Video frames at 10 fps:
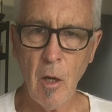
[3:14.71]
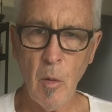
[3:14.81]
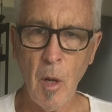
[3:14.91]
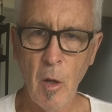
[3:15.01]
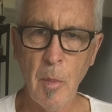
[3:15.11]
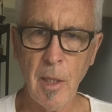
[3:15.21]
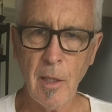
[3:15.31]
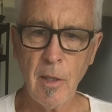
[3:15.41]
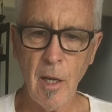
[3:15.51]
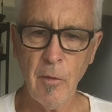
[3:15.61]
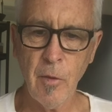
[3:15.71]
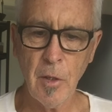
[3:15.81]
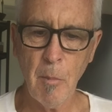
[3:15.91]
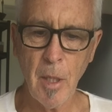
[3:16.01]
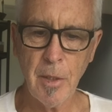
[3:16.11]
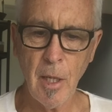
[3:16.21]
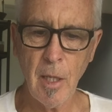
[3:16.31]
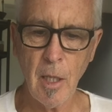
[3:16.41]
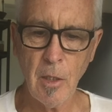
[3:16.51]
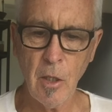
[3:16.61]
I'll be at TAFE on the
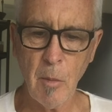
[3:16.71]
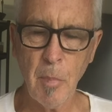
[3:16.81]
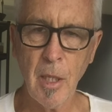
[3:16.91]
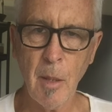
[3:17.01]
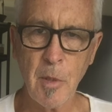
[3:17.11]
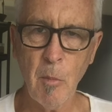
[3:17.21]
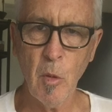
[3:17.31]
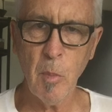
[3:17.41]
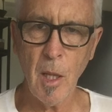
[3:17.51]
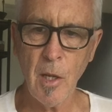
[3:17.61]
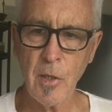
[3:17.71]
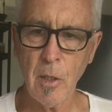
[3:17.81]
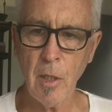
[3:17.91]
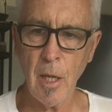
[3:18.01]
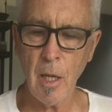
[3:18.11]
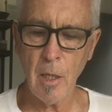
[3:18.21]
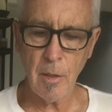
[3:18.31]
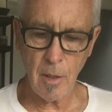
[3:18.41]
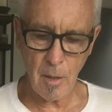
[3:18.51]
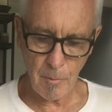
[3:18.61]
Monday, and you can pick up some more plaster,
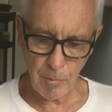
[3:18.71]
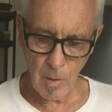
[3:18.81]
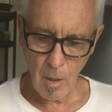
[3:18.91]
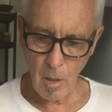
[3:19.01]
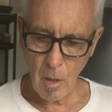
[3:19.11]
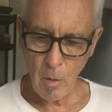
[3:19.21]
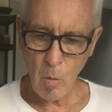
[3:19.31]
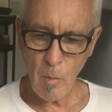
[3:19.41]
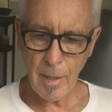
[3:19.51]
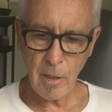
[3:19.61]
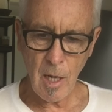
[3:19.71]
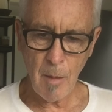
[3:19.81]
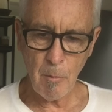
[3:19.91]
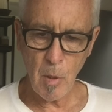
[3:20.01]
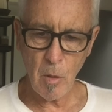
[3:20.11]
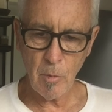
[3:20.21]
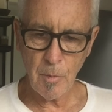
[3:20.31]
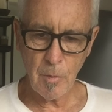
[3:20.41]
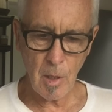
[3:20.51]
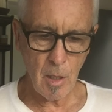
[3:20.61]
and we'll make the hump mold
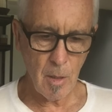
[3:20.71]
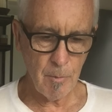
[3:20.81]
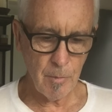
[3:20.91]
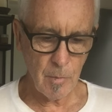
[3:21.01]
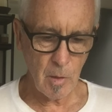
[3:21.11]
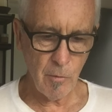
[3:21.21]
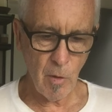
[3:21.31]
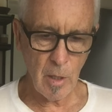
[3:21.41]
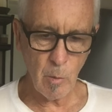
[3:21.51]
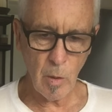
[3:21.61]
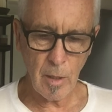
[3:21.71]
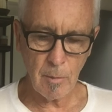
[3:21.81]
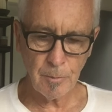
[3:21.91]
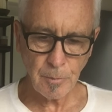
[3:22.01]
the following week.